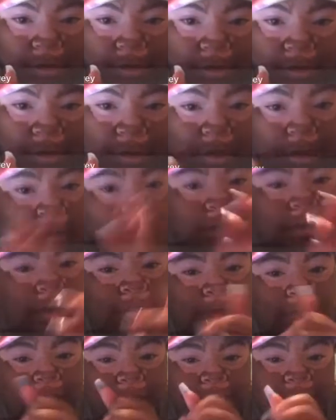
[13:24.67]
You know what?
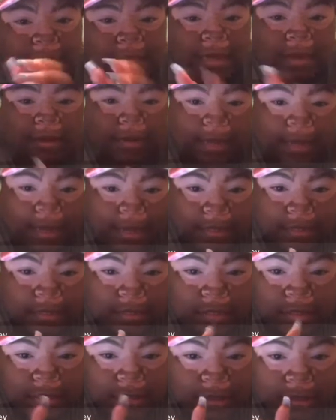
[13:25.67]
That sound nice.
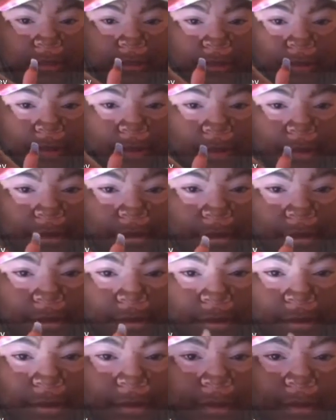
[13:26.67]

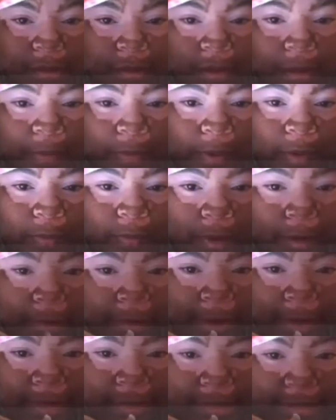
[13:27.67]
Come on,
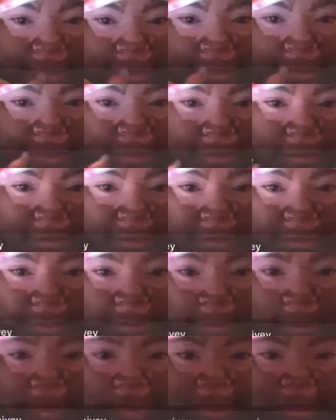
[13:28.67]
romantic.
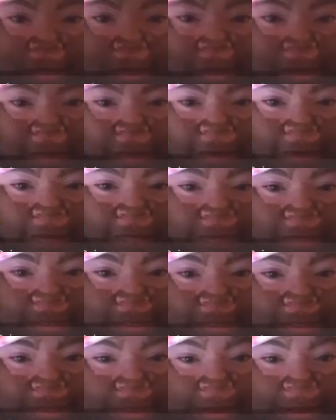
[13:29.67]
Being in love and stuff.